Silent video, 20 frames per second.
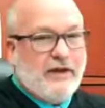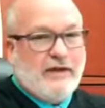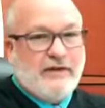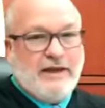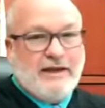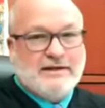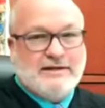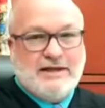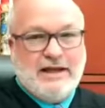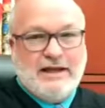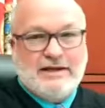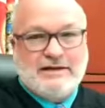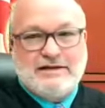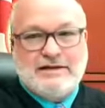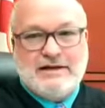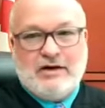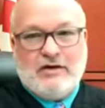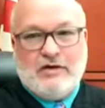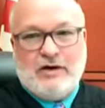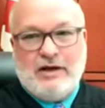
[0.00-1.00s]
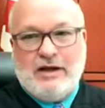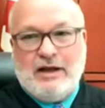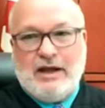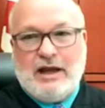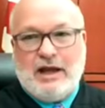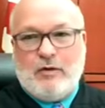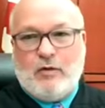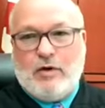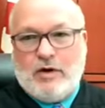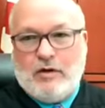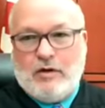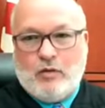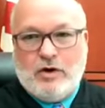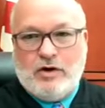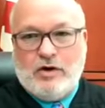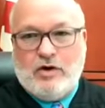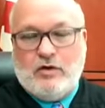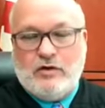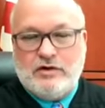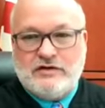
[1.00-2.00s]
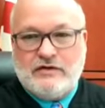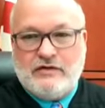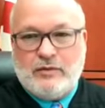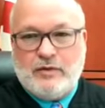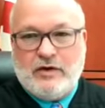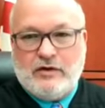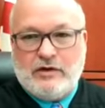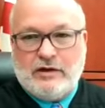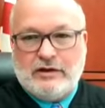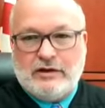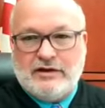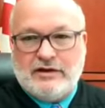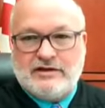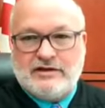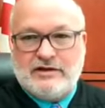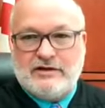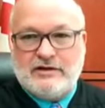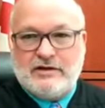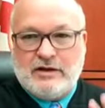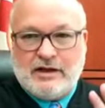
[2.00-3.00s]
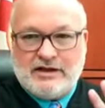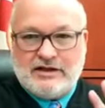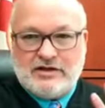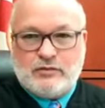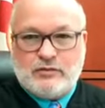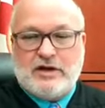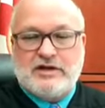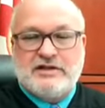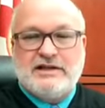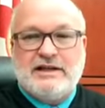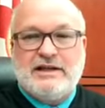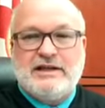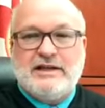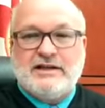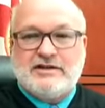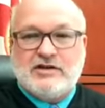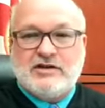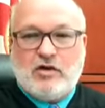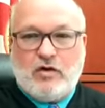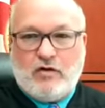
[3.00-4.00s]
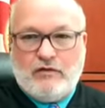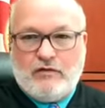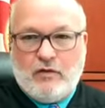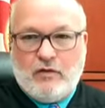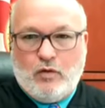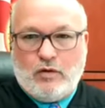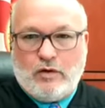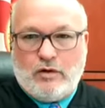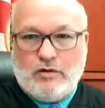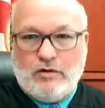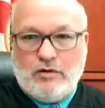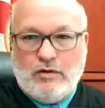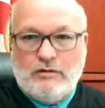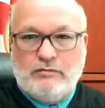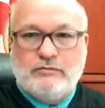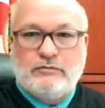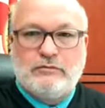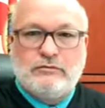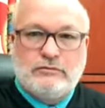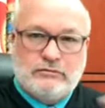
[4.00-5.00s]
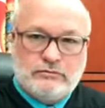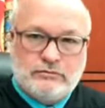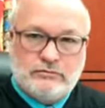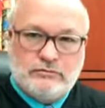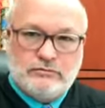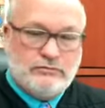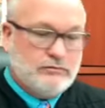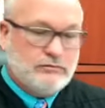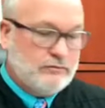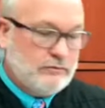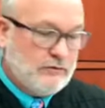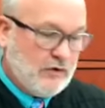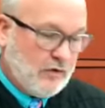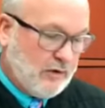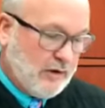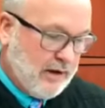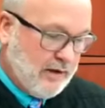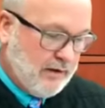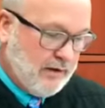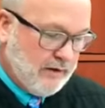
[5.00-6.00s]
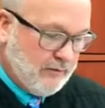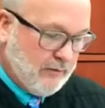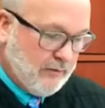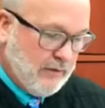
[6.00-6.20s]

think that's necessary. I want one notice of appeal that expressly lists all 4. All right.